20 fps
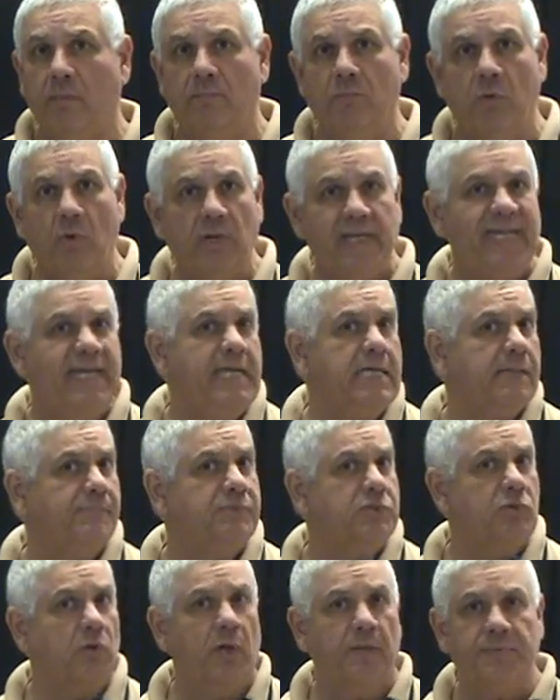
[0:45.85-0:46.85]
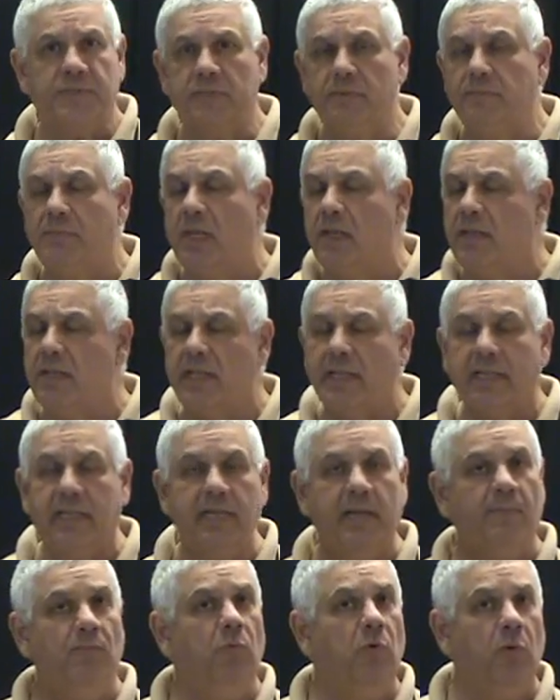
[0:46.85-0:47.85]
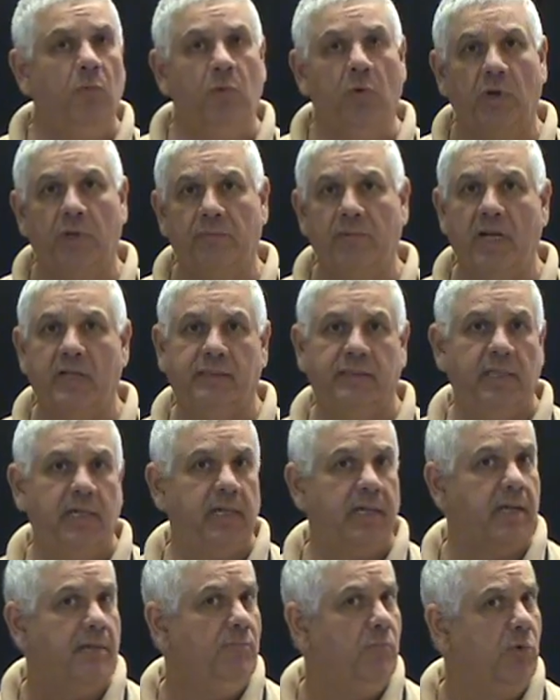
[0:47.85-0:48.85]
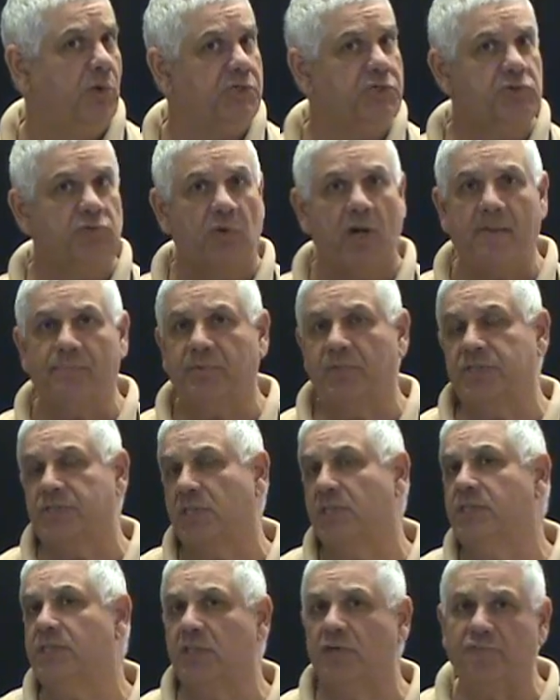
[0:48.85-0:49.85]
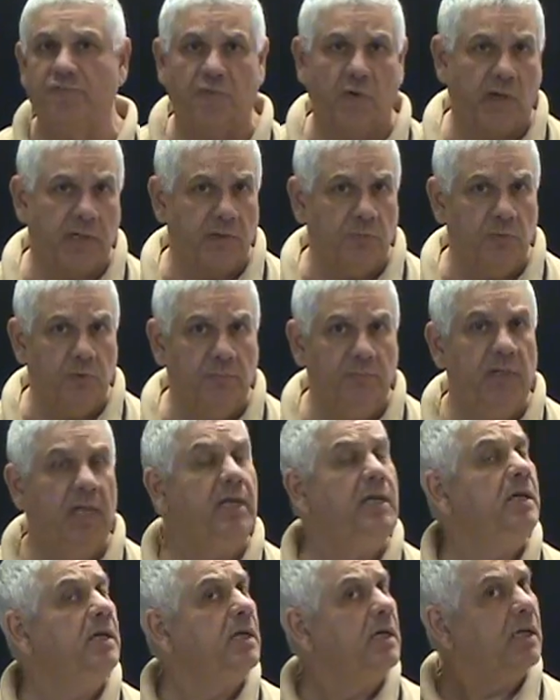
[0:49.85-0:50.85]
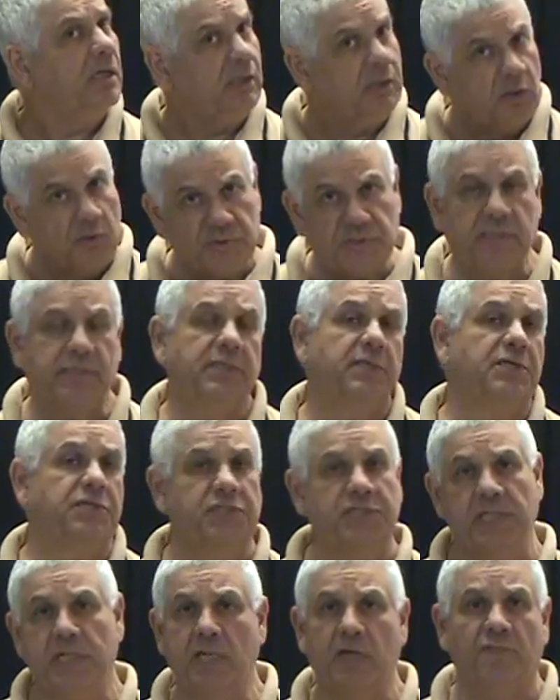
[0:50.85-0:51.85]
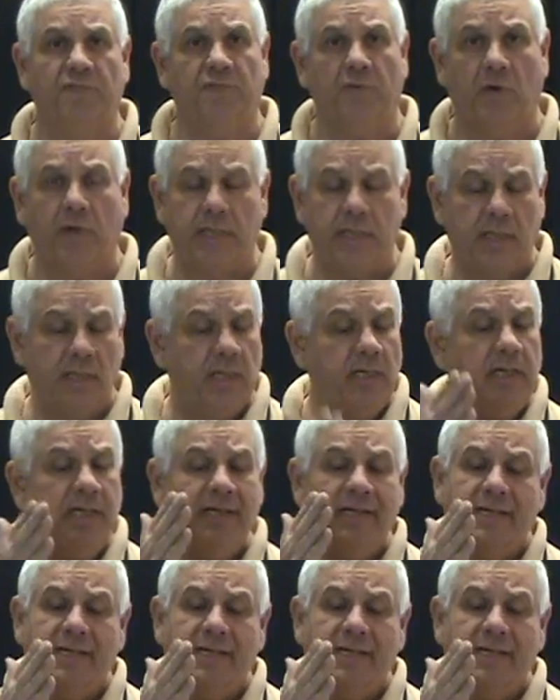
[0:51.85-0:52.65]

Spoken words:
more heat absorption, get more water out there, get more droplets into the fire room, closer to the seat of the fire.